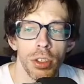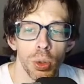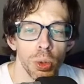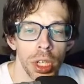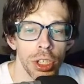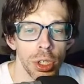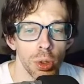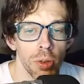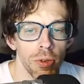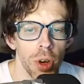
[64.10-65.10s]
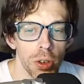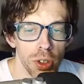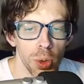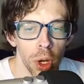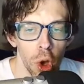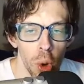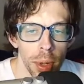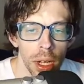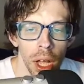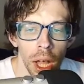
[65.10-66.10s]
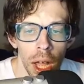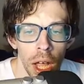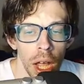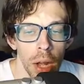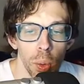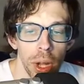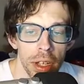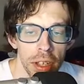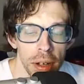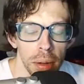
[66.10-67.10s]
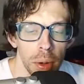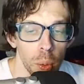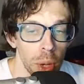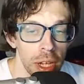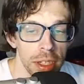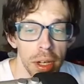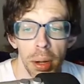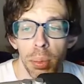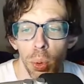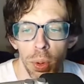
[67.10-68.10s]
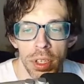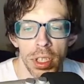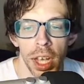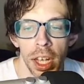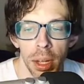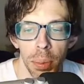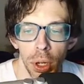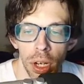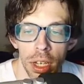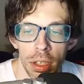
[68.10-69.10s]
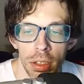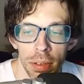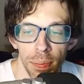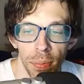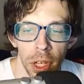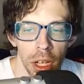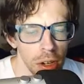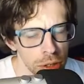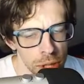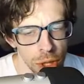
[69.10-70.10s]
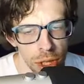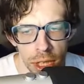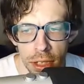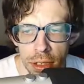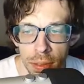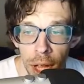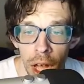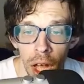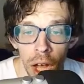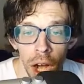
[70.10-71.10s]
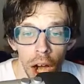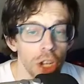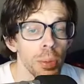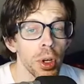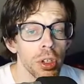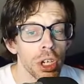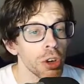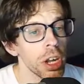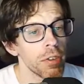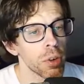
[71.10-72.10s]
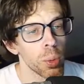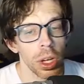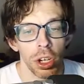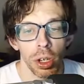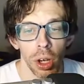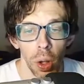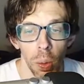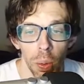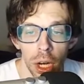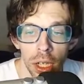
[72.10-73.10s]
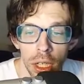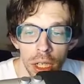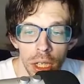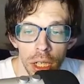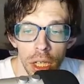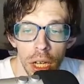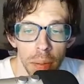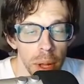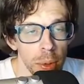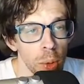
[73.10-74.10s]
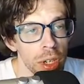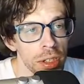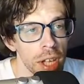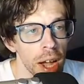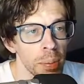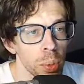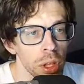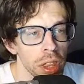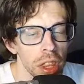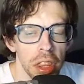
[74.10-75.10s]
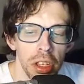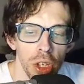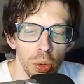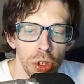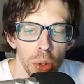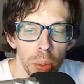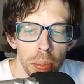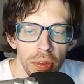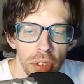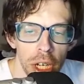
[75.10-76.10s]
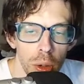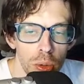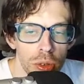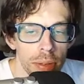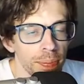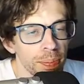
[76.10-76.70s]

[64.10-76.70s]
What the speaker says: school teacher who falls into a coma and wakes up with psychic abilities. In all seriousness, audiobooks are great for when you're alone and maybe want to stop with the YouTube videos.